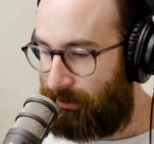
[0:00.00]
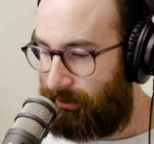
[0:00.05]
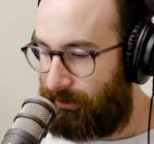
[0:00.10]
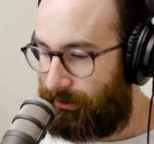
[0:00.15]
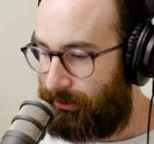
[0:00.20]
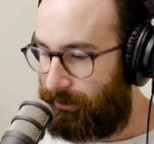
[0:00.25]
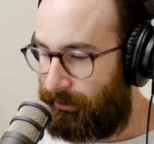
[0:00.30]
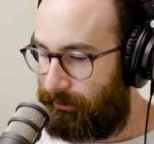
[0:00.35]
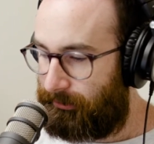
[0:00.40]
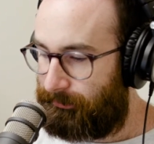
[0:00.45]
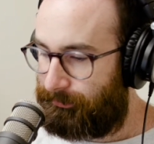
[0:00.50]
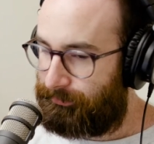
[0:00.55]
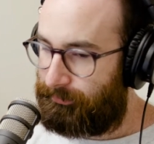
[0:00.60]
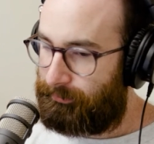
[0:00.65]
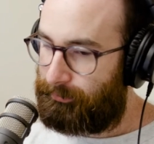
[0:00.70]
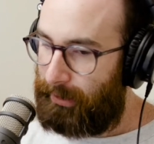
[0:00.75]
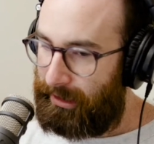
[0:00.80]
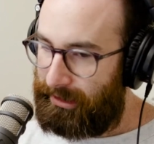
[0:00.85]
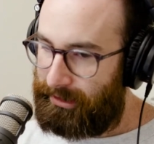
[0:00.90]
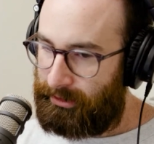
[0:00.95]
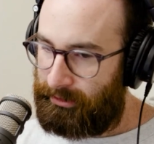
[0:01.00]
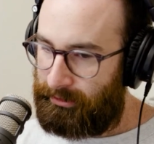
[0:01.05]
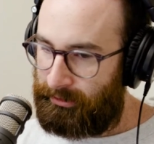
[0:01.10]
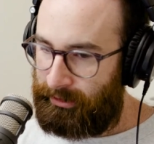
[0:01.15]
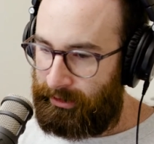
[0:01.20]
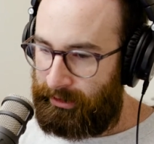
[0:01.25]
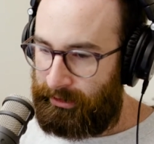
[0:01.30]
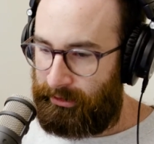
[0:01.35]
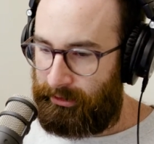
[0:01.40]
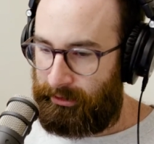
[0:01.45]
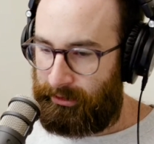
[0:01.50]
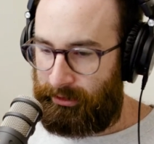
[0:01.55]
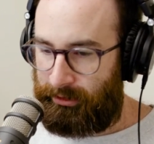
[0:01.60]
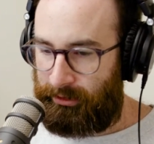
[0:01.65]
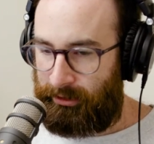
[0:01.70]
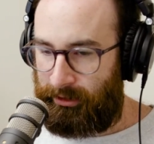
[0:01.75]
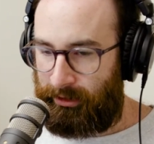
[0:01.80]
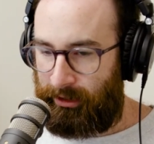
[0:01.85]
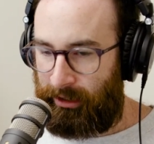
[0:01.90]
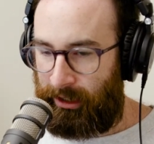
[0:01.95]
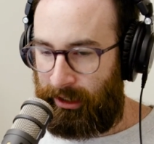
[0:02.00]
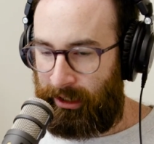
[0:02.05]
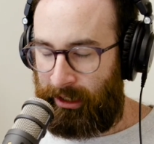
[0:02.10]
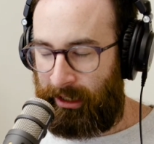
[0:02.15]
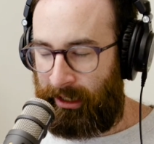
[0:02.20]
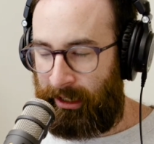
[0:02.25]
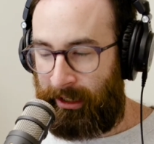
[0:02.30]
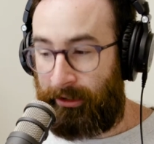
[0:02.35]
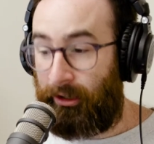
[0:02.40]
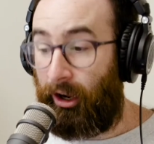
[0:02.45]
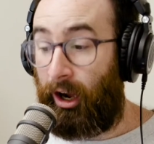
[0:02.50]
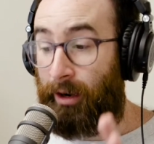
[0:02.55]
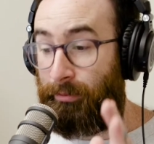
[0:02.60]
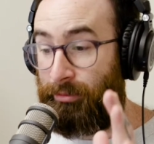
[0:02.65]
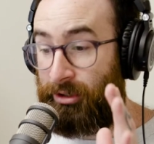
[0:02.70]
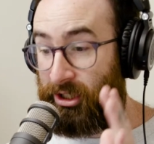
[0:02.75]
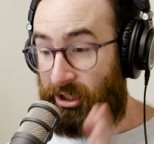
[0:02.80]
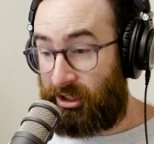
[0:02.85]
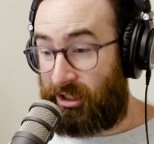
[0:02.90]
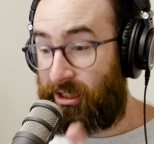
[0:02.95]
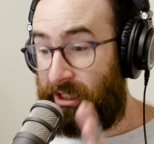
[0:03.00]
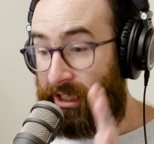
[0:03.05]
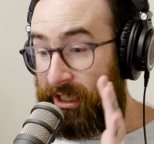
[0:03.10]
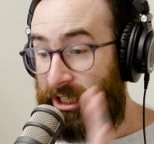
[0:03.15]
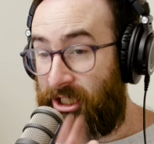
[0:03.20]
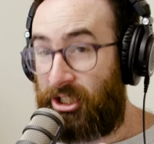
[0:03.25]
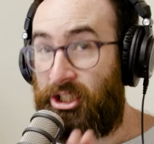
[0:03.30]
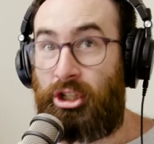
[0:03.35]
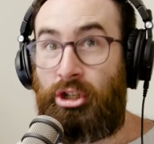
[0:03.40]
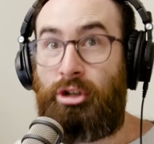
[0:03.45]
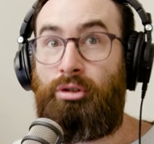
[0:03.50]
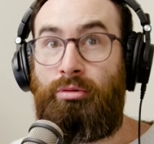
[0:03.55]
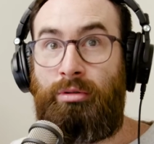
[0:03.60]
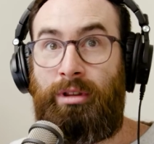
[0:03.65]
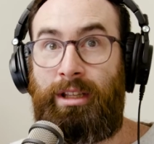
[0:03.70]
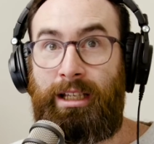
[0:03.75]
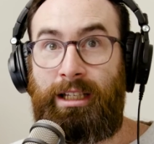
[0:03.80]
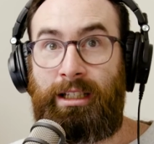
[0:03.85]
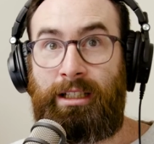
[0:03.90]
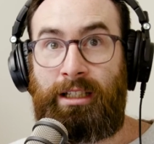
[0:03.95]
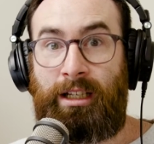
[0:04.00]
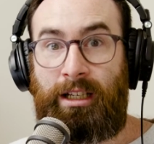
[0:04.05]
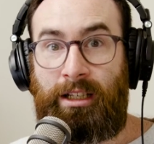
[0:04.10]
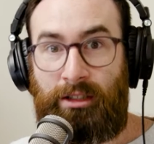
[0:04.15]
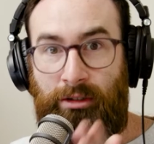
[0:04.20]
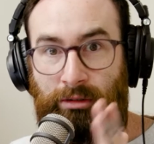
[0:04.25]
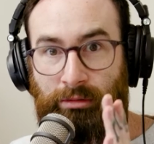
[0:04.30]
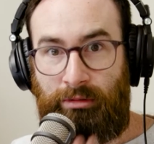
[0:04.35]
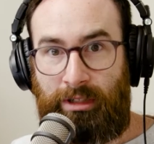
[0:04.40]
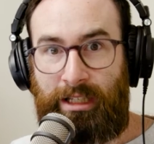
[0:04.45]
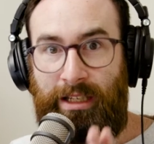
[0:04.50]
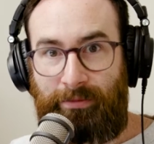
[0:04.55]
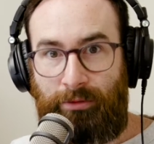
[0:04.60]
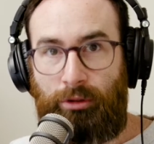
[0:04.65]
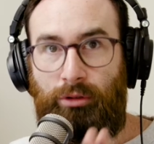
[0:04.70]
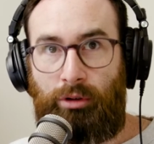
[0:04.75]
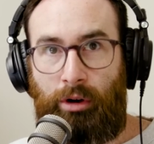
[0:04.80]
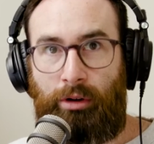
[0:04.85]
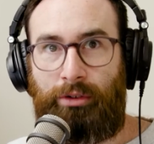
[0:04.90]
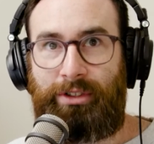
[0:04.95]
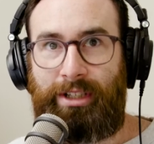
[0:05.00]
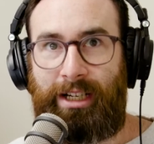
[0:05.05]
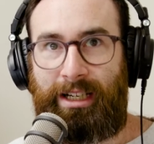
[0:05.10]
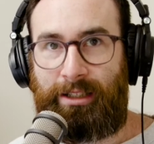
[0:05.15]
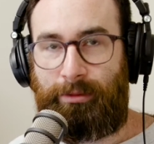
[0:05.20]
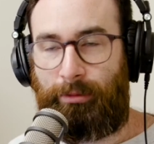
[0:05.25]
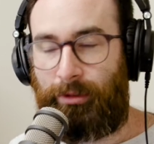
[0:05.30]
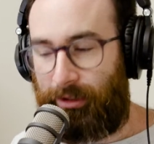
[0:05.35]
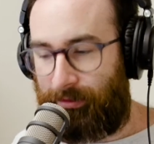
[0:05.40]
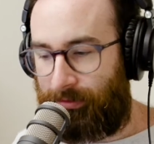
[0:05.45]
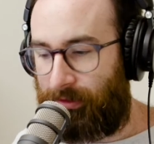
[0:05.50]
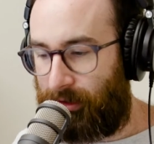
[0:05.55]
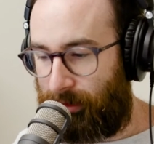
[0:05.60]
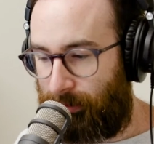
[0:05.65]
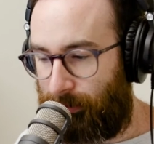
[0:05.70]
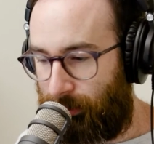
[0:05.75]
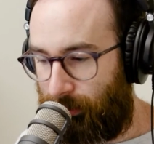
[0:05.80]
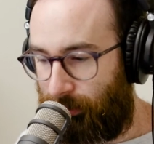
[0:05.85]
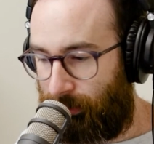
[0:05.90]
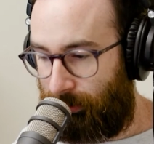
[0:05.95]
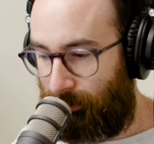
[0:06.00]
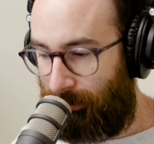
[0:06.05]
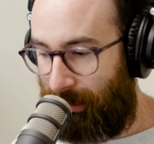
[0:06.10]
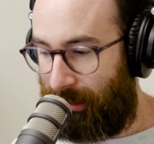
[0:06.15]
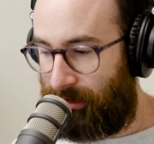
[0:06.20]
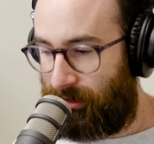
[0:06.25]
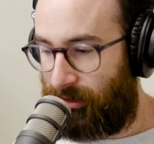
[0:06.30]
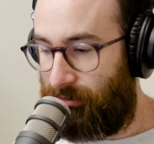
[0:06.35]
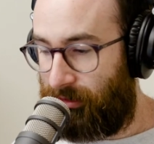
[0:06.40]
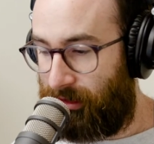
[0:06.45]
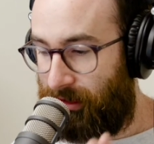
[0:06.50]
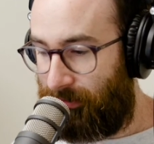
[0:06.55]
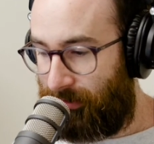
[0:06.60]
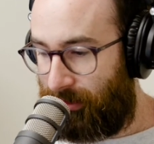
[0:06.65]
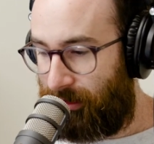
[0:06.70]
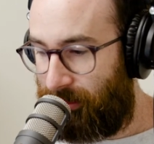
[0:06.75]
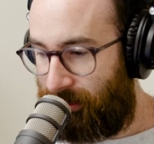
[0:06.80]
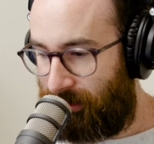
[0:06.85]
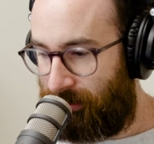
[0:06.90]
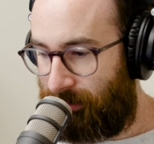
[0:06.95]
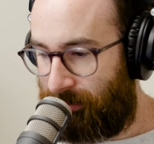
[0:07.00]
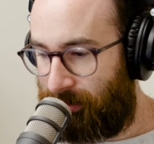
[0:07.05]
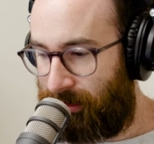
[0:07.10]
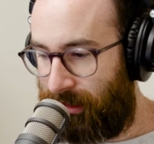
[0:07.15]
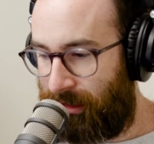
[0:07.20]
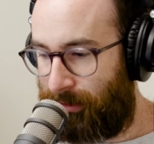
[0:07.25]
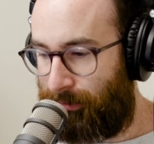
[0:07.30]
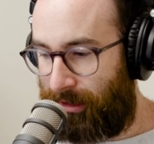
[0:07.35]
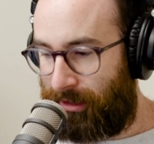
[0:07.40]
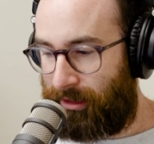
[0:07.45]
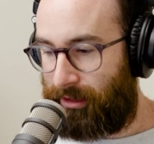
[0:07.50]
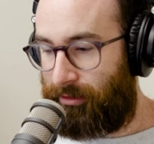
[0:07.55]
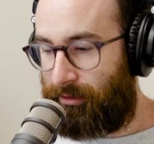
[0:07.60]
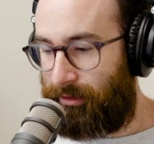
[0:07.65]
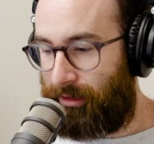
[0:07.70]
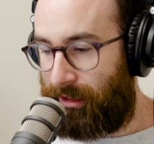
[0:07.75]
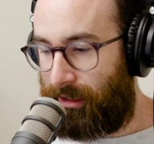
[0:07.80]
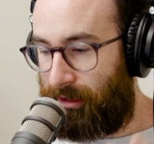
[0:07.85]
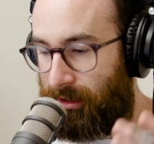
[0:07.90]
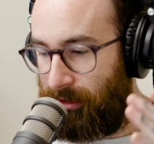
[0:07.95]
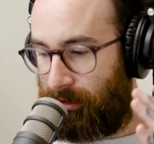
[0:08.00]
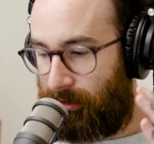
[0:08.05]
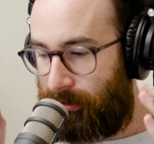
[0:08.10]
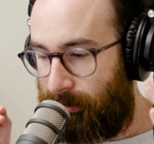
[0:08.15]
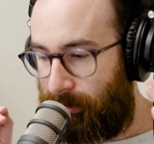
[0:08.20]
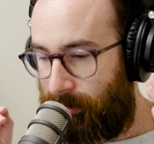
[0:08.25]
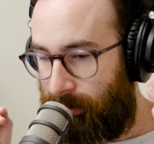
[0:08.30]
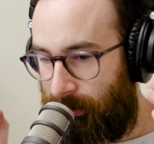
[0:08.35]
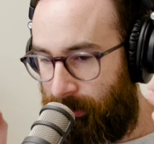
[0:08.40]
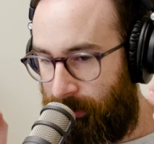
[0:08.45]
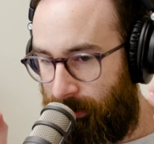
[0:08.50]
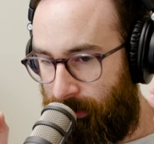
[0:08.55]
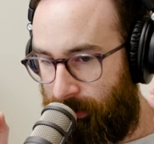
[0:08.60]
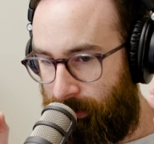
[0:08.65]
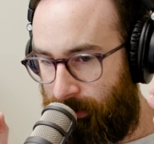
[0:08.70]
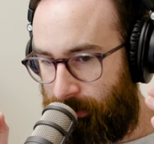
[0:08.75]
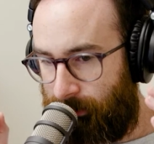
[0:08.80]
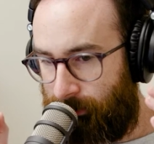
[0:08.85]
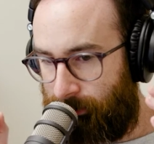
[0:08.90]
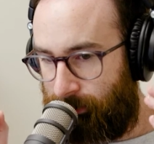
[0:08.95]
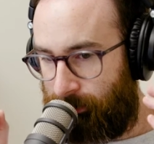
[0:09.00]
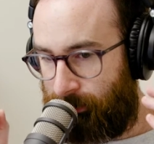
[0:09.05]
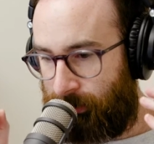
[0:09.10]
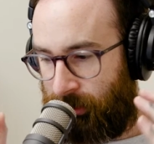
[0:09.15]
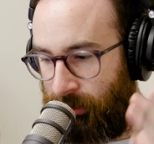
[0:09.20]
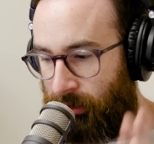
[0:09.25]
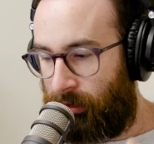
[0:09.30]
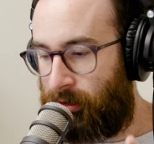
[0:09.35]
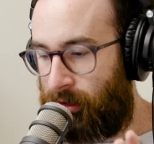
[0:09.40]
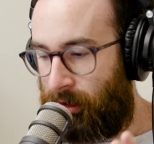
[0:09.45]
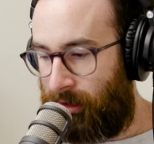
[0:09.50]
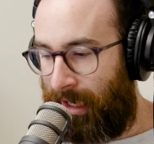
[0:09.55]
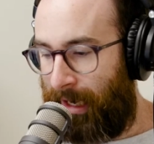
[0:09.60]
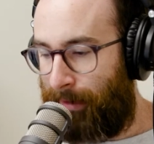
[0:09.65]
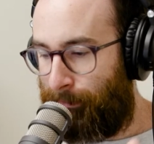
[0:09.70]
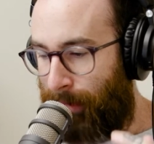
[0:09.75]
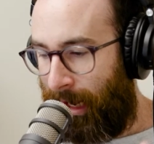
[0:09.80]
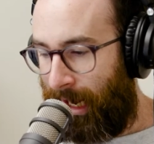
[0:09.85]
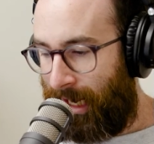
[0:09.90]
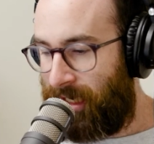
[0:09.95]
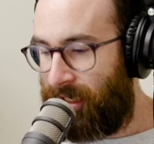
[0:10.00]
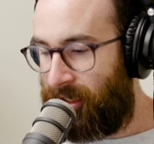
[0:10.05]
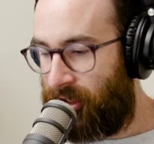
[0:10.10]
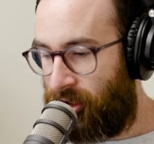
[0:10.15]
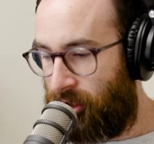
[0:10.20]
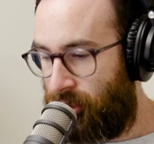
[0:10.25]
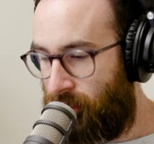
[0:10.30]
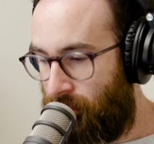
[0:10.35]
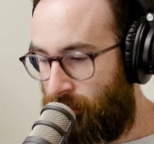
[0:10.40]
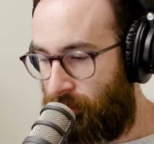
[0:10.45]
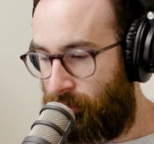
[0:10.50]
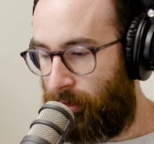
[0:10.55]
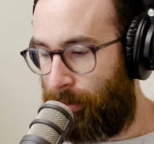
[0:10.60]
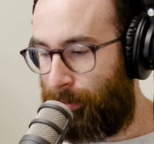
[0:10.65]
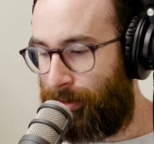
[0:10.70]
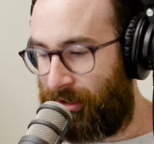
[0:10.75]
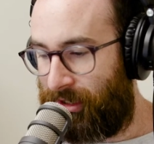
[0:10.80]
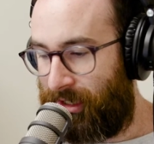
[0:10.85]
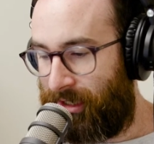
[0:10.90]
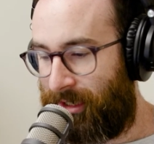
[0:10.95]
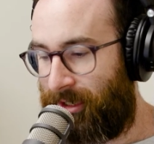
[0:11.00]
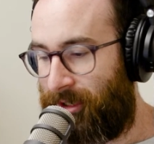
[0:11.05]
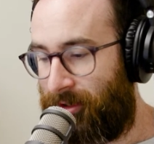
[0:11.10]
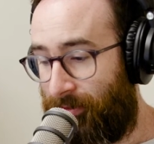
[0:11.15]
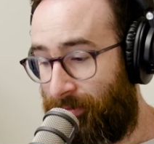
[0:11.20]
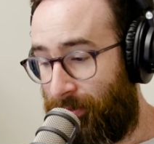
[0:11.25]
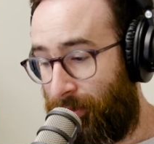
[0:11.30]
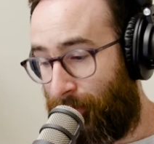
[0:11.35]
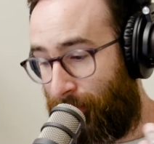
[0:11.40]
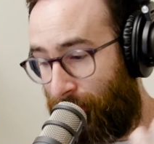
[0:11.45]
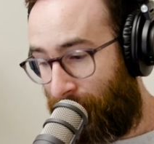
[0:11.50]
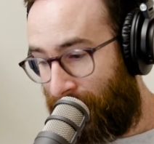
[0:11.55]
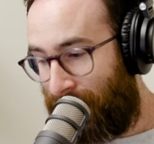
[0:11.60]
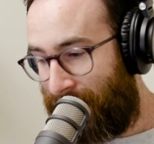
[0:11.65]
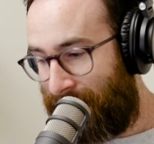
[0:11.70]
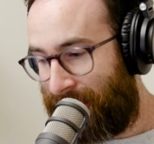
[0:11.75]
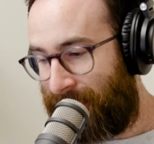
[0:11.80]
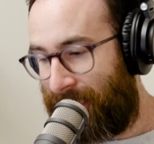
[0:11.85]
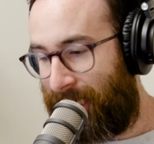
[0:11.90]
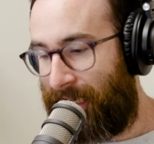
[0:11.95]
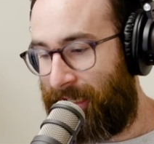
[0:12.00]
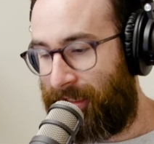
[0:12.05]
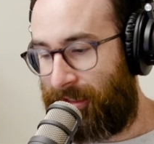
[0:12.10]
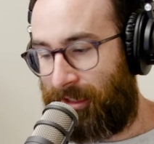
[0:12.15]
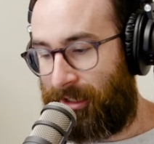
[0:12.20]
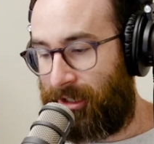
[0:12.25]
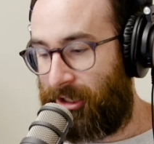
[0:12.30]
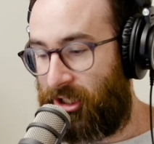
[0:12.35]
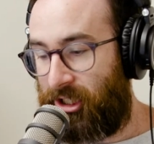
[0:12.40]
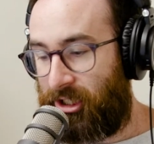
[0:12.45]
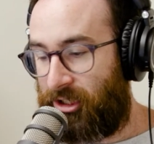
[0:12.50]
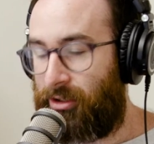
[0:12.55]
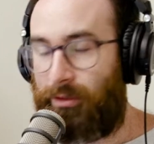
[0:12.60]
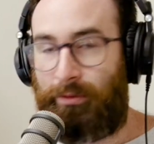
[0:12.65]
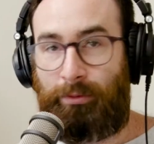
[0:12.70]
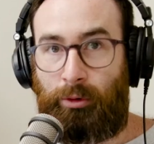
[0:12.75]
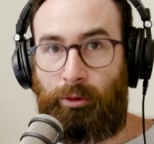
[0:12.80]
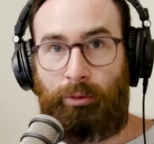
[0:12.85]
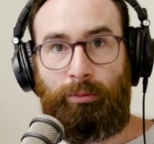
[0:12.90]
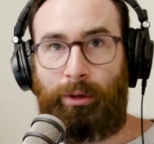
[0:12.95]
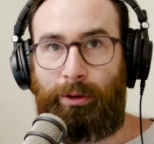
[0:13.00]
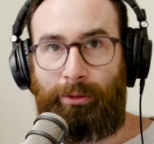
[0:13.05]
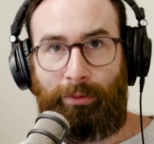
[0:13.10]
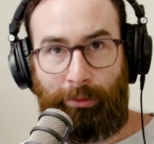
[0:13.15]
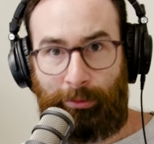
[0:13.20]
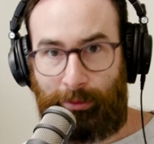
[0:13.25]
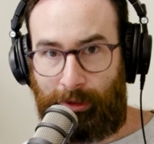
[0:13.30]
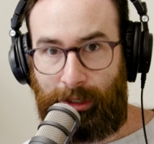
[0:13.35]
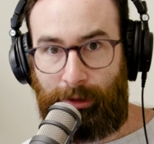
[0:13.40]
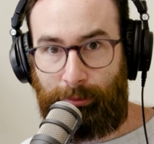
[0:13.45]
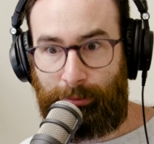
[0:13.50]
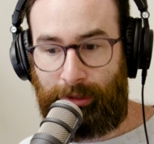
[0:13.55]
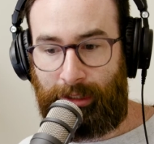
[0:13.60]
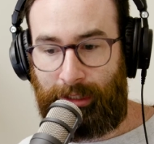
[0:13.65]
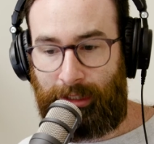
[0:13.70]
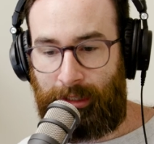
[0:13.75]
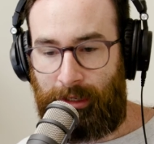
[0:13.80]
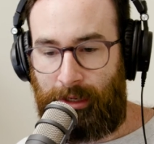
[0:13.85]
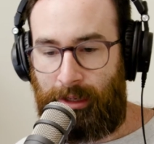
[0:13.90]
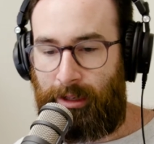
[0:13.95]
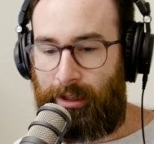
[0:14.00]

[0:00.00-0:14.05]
So basically, and I'm just teaching you this to give you context of what the fuck I'm talking about. So dividend stocks is basically stock that pays you a percentage of the price as like a gesture of goodwill from the company.